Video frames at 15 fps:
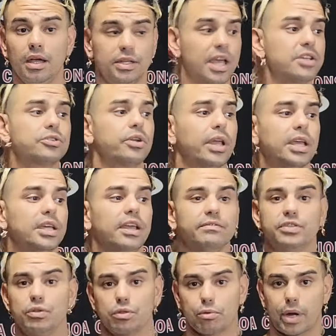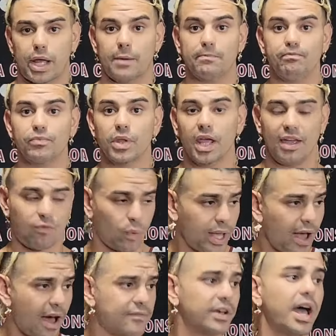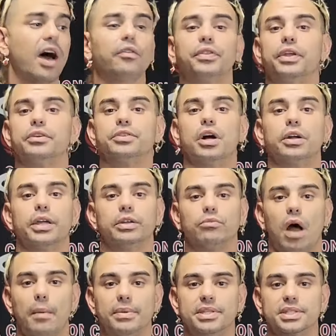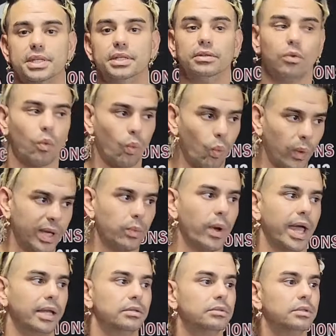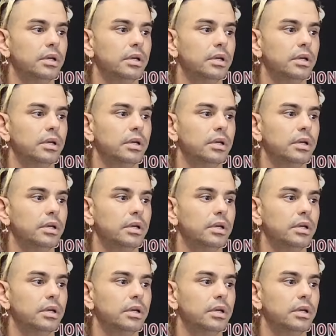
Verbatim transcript: Yesterday he gives you three. If we have a healthier Duncan Robinson, we win.